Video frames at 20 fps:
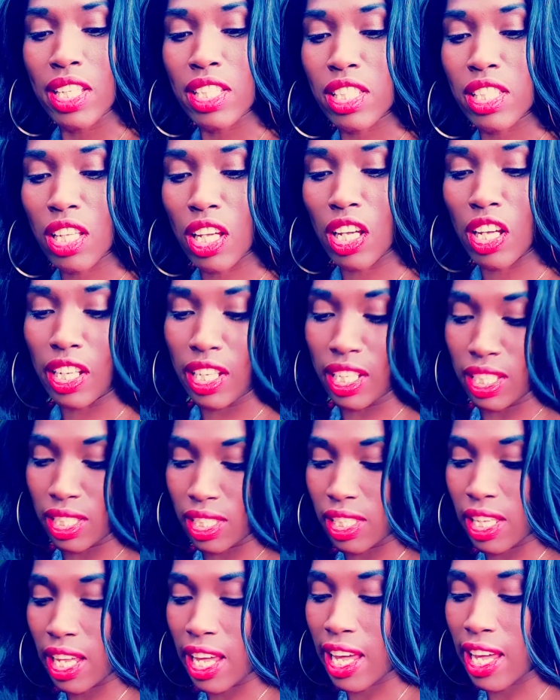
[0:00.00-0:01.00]
So it
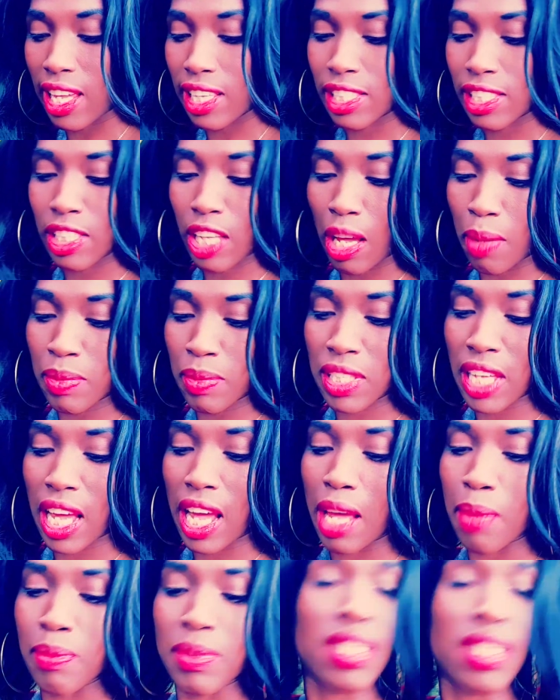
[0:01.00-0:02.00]
says
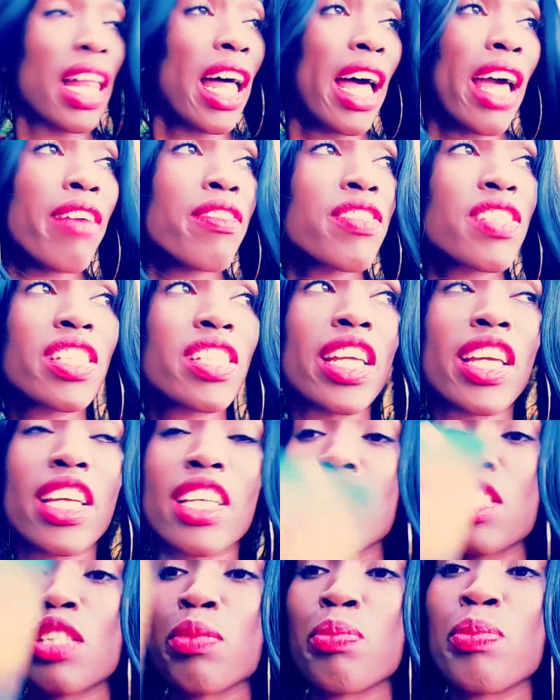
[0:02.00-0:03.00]
sometimes life
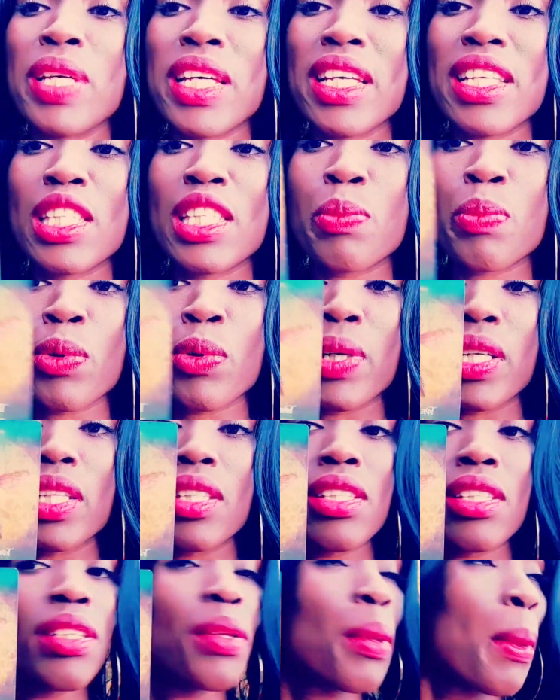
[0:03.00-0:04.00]
stings. Be spirit.
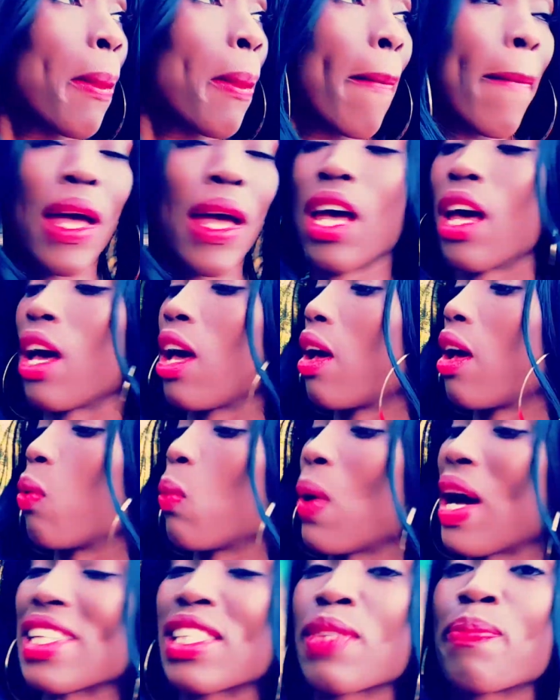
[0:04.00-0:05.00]
Uh,
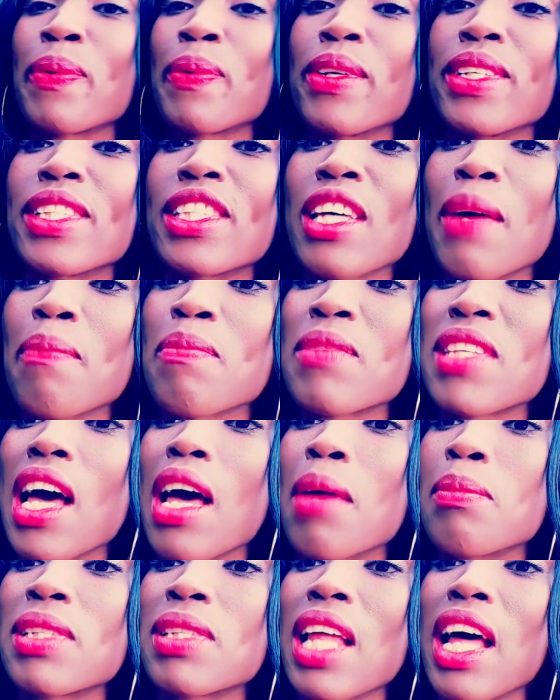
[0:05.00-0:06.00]
was spirit.
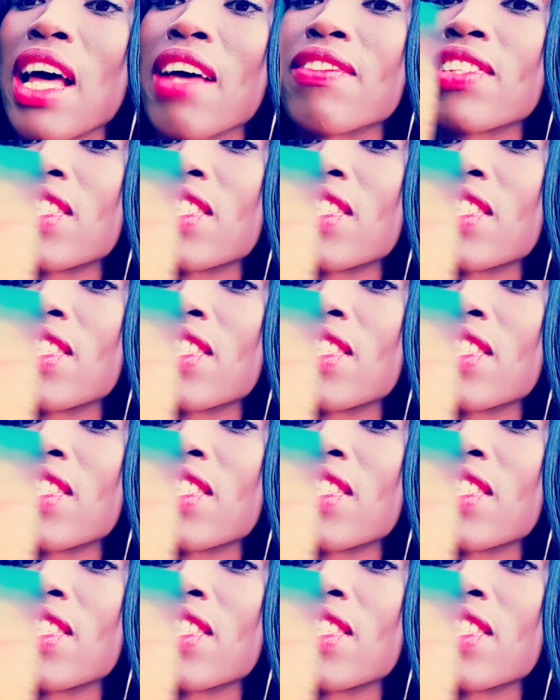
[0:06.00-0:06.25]
Sometimes life